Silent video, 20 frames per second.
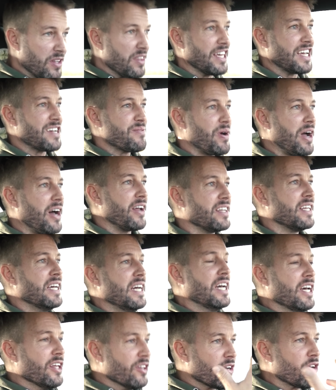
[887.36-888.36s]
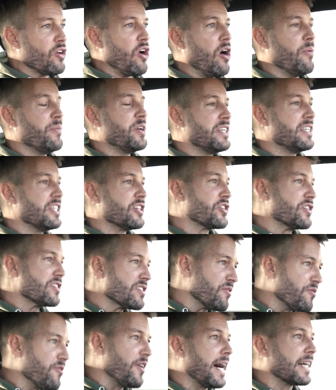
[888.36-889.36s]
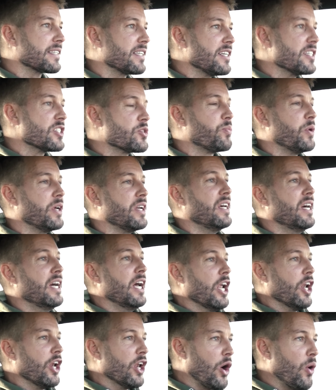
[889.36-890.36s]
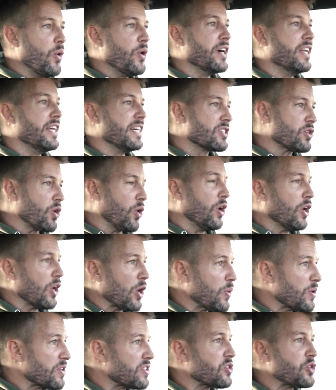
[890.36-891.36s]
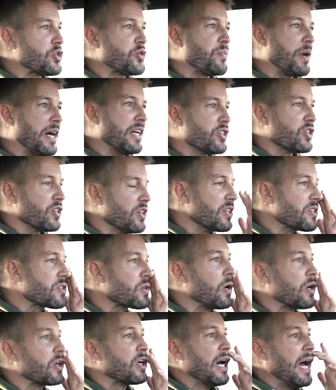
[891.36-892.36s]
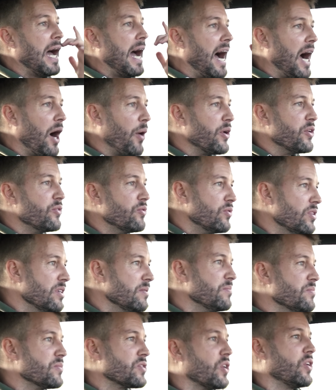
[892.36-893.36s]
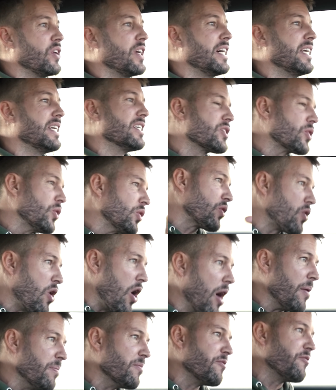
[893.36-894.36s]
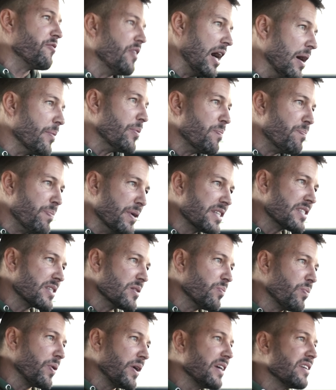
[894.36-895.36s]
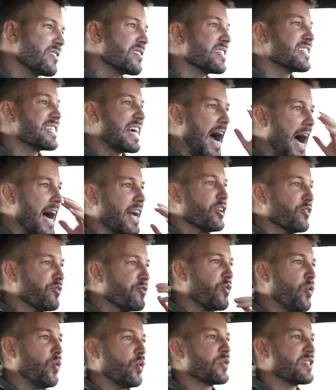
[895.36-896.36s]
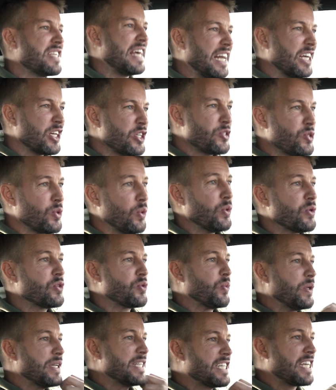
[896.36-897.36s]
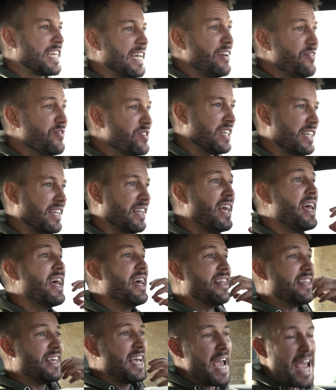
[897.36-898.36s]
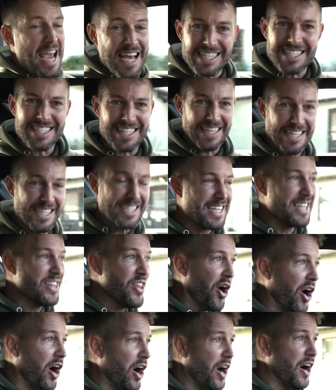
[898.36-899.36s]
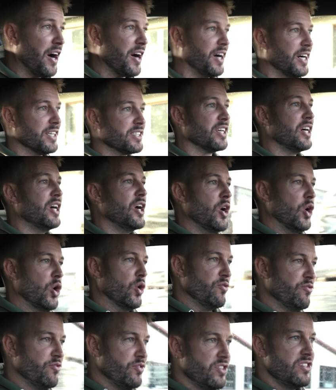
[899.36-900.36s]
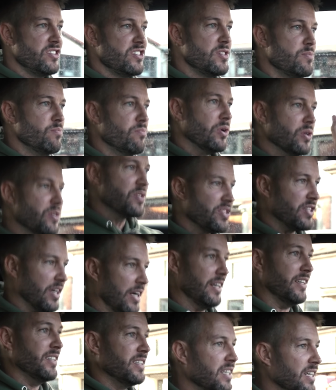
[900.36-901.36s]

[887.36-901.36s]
you think about it, the Carmen Editions, the fact that it's been lowered, it's got a lowered suspension, it's got our rims on it, it's got carbon fiber bits and pieces, and of course that exhaust which gives it the essence and the heart of this monster.